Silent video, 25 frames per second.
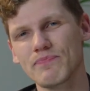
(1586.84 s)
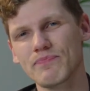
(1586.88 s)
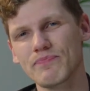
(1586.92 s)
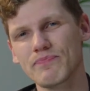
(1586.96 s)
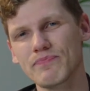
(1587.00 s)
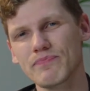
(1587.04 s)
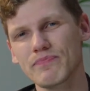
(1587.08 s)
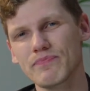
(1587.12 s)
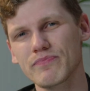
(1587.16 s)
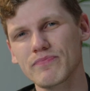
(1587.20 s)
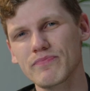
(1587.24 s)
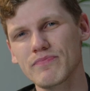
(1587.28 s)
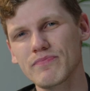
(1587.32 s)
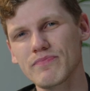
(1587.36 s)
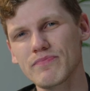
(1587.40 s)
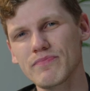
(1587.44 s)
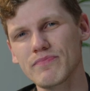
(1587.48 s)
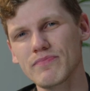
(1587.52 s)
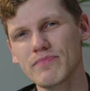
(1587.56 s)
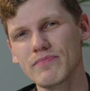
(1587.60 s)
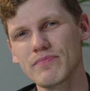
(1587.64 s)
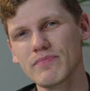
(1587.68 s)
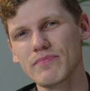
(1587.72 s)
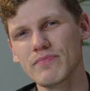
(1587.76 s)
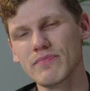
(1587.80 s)

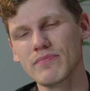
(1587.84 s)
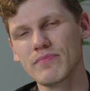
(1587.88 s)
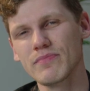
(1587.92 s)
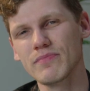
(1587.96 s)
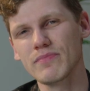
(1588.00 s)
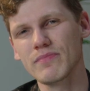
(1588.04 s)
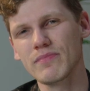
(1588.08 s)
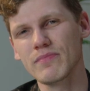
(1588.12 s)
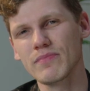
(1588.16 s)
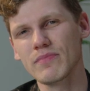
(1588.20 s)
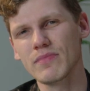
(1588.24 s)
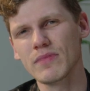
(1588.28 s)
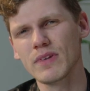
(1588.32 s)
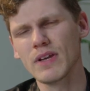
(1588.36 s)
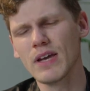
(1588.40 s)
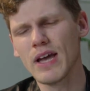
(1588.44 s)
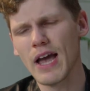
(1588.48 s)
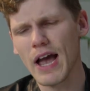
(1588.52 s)
Nothing is said.